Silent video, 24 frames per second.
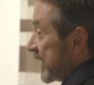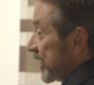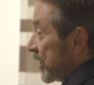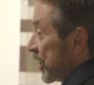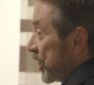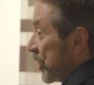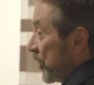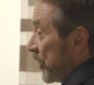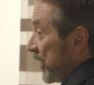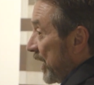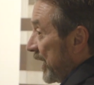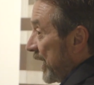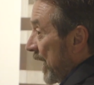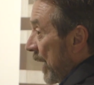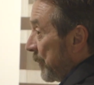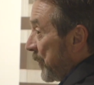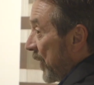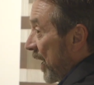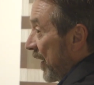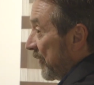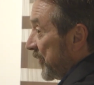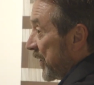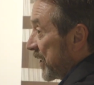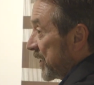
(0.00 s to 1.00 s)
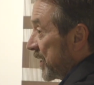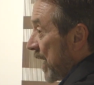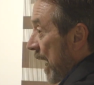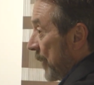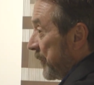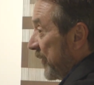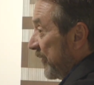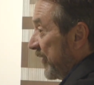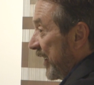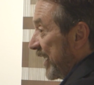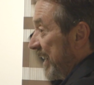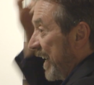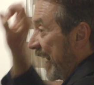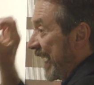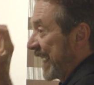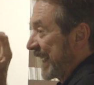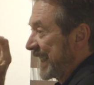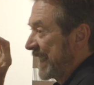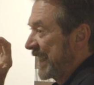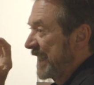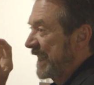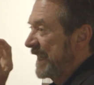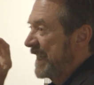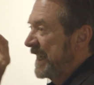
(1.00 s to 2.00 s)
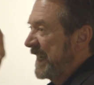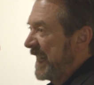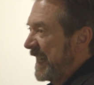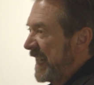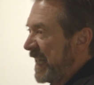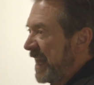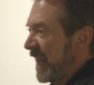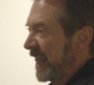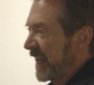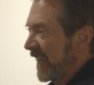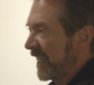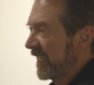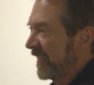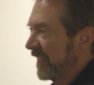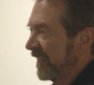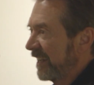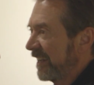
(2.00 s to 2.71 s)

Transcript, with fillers: shooting up off the top of it like teeth